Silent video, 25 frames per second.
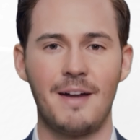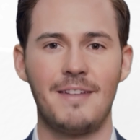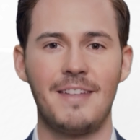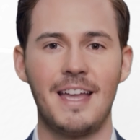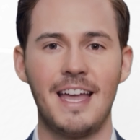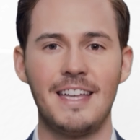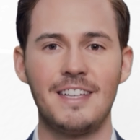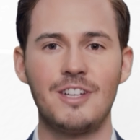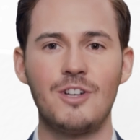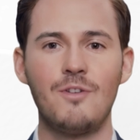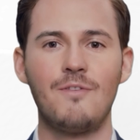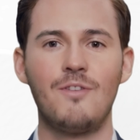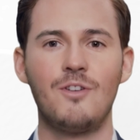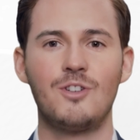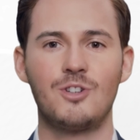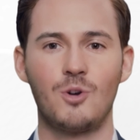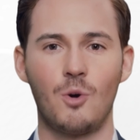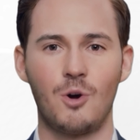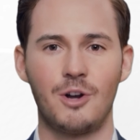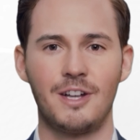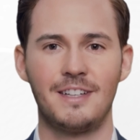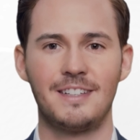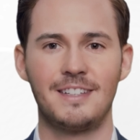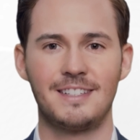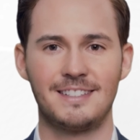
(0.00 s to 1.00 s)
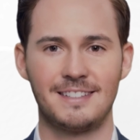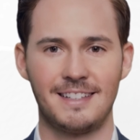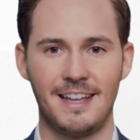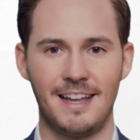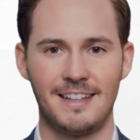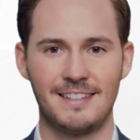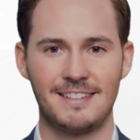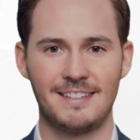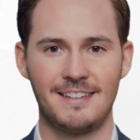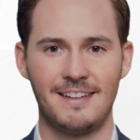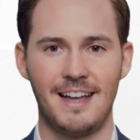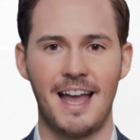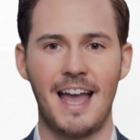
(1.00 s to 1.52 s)
Thank you for joining this
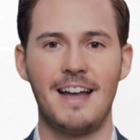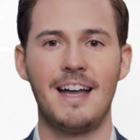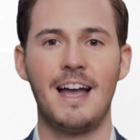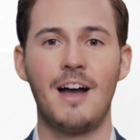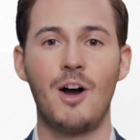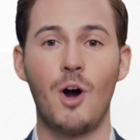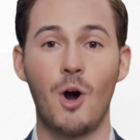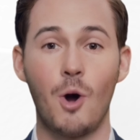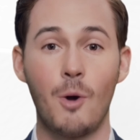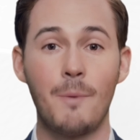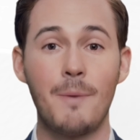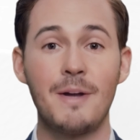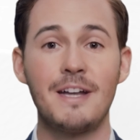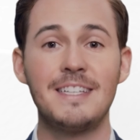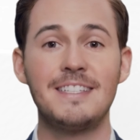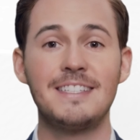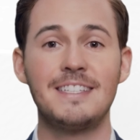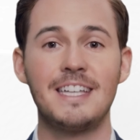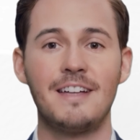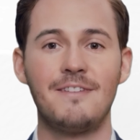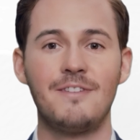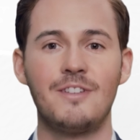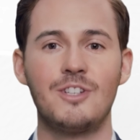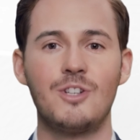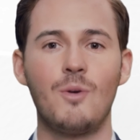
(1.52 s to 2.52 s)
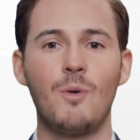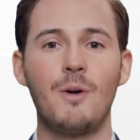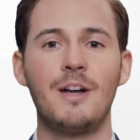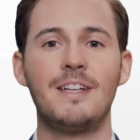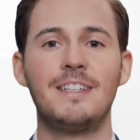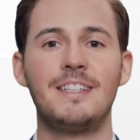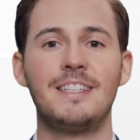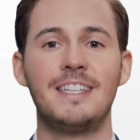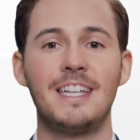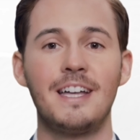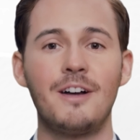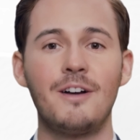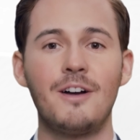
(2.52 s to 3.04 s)
lesson, and I hope it has given you a
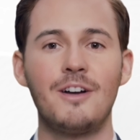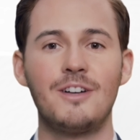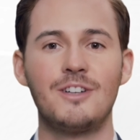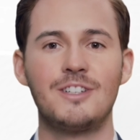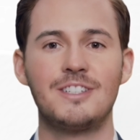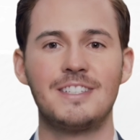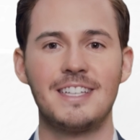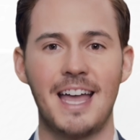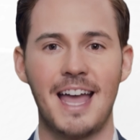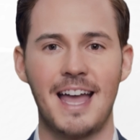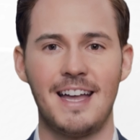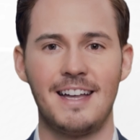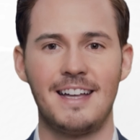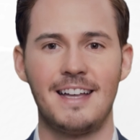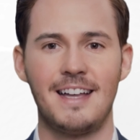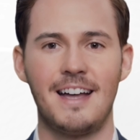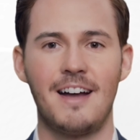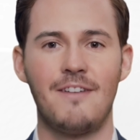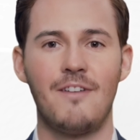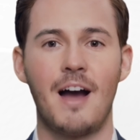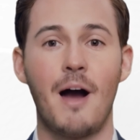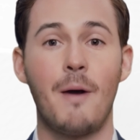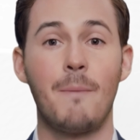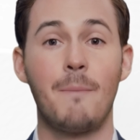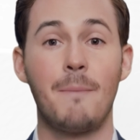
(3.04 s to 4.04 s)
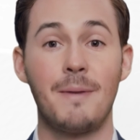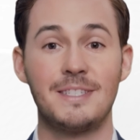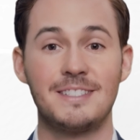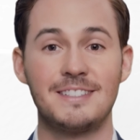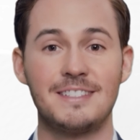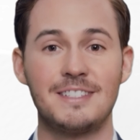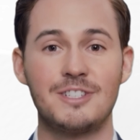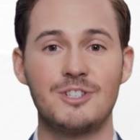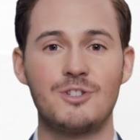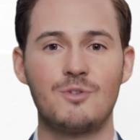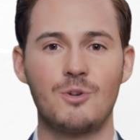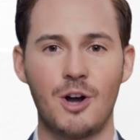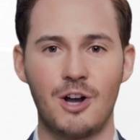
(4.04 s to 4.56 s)
clear understanding of how
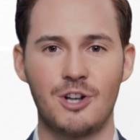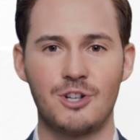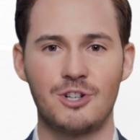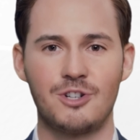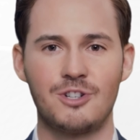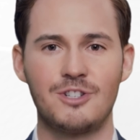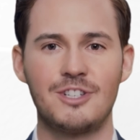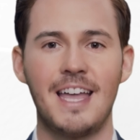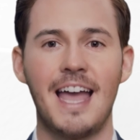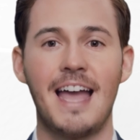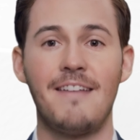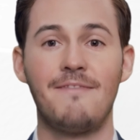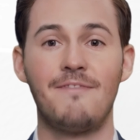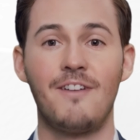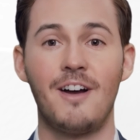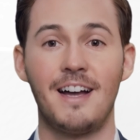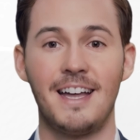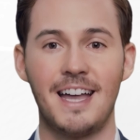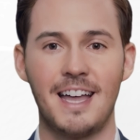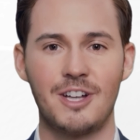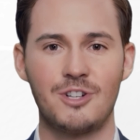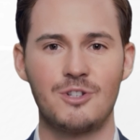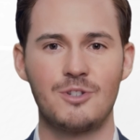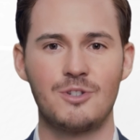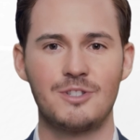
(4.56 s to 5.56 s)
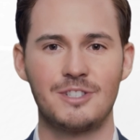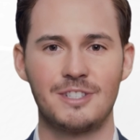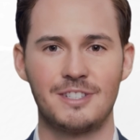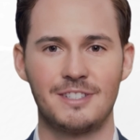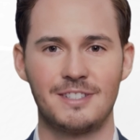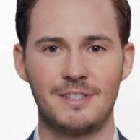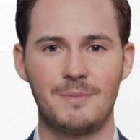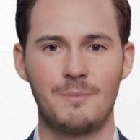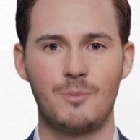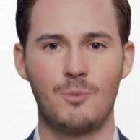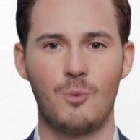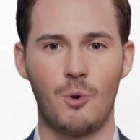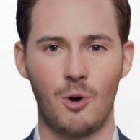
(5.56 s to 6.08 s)
business structures and financial
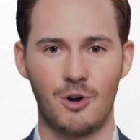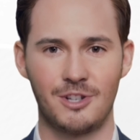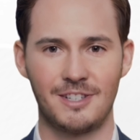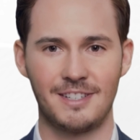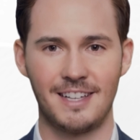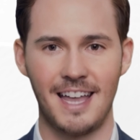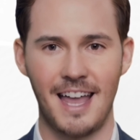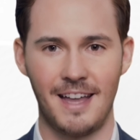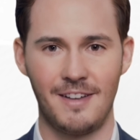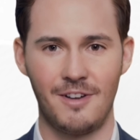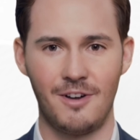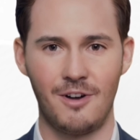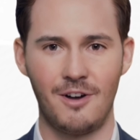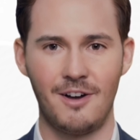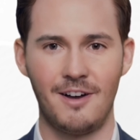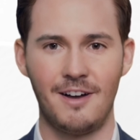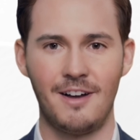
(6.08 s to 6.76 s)
systems work together.